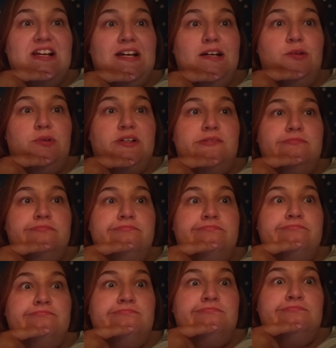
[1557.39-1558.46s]
Ah well.
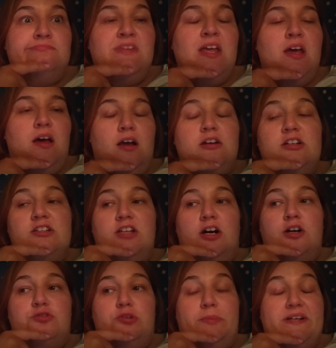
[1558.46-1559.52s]
I'm going to
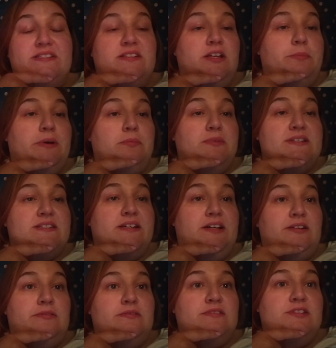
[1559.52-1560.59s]
talk to her basically about my
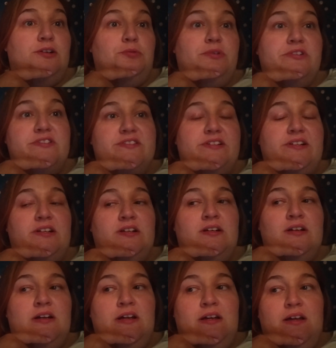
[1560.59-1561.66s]
skin, so we'll see.
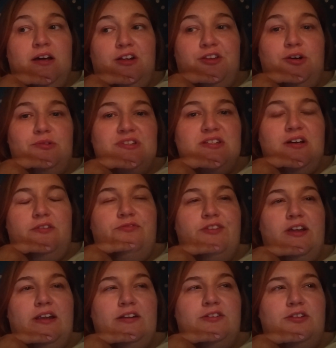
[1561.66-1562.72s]
Although it's not
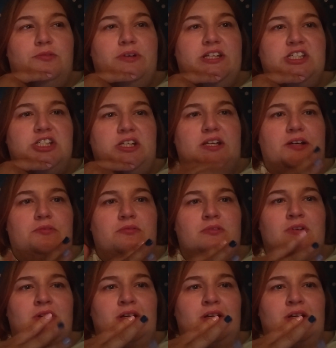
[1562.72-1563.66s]
feeling too itchy now,